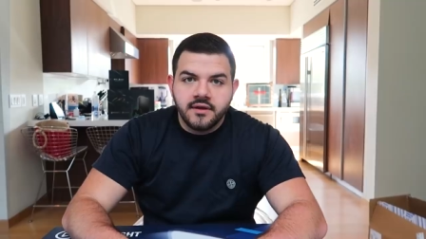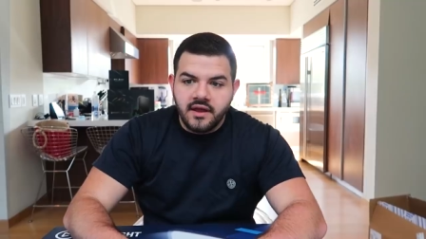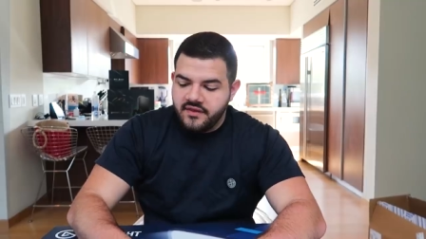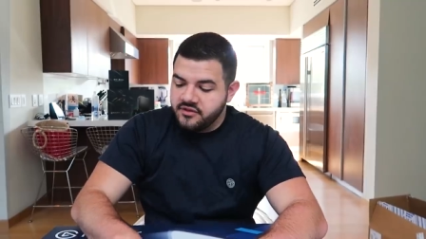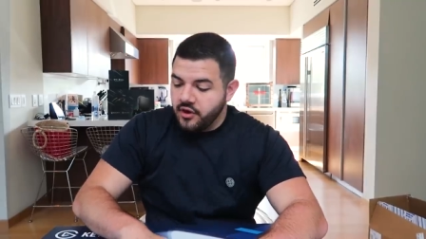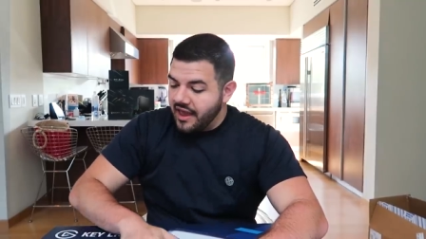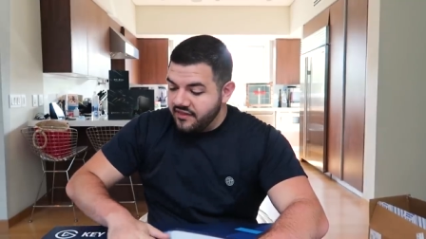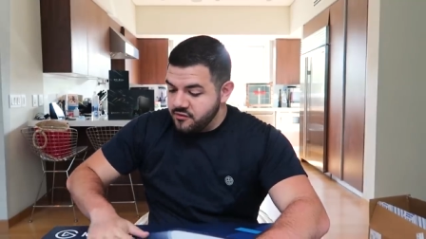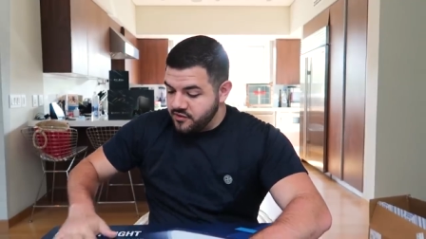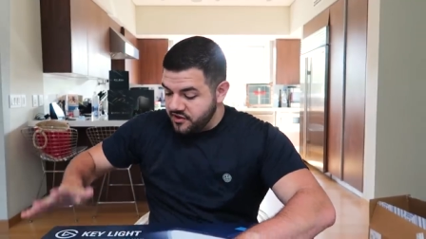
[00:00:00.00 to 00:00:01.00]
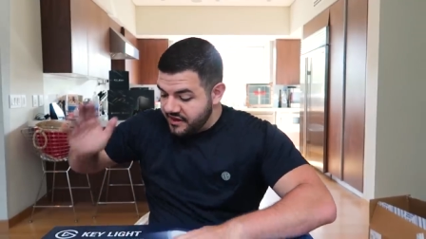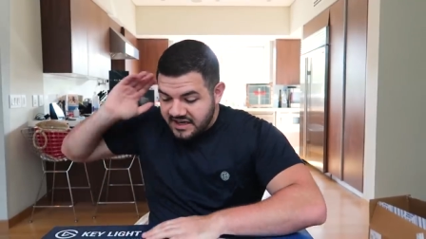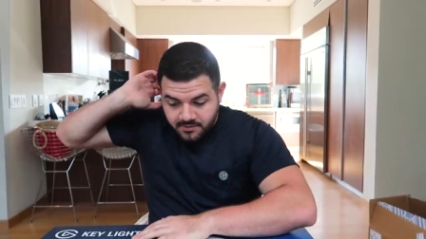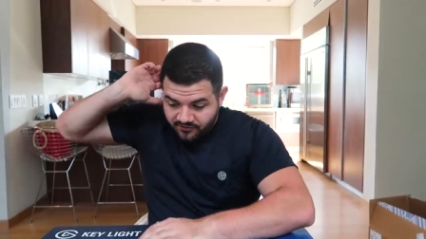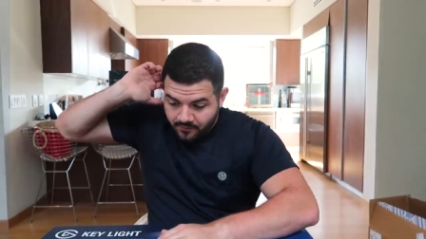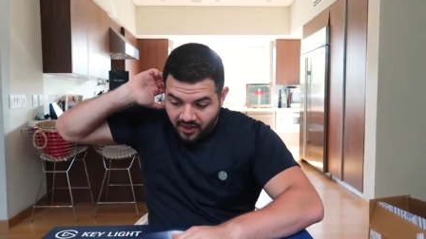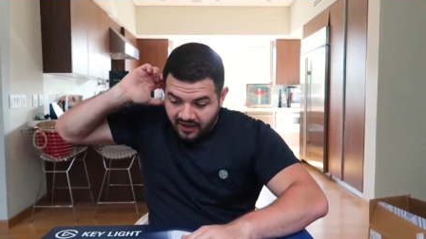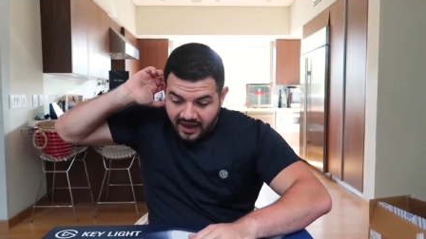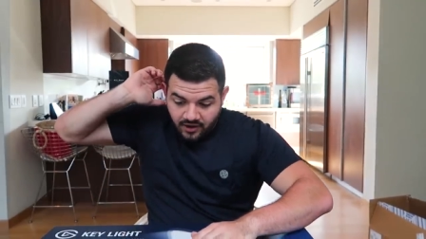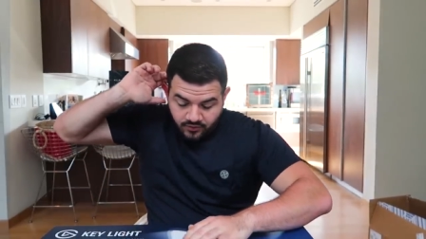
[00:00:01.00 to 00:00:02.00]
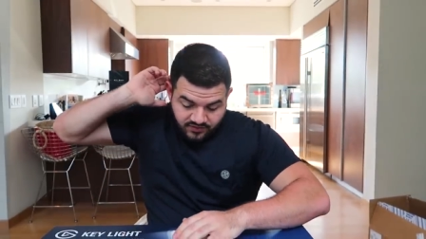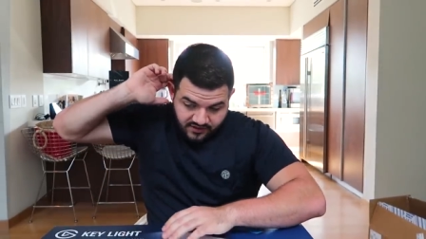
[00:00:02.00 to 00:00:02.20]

And this, again, this was a sent to me from Elgato.